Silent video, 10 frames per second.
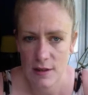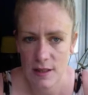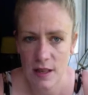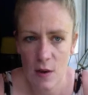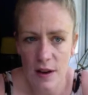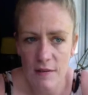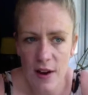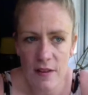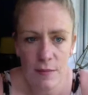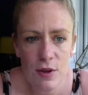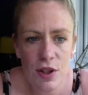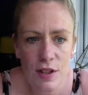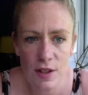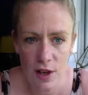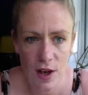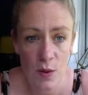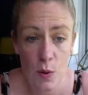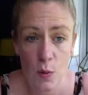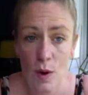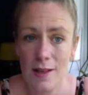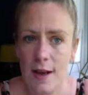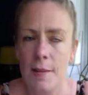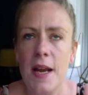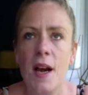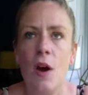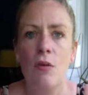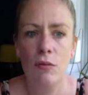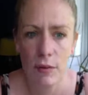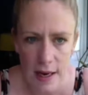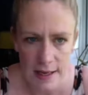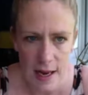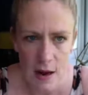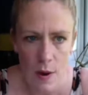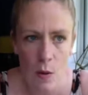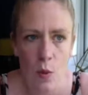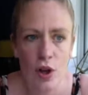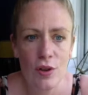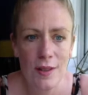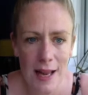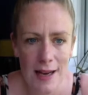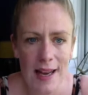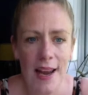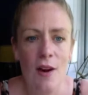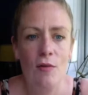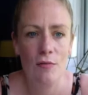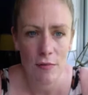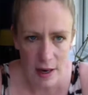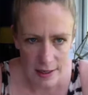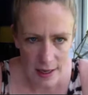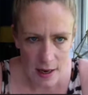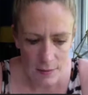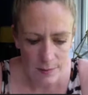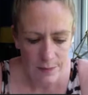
It's only very much concerned with what's happening right now and what you're telling it right now.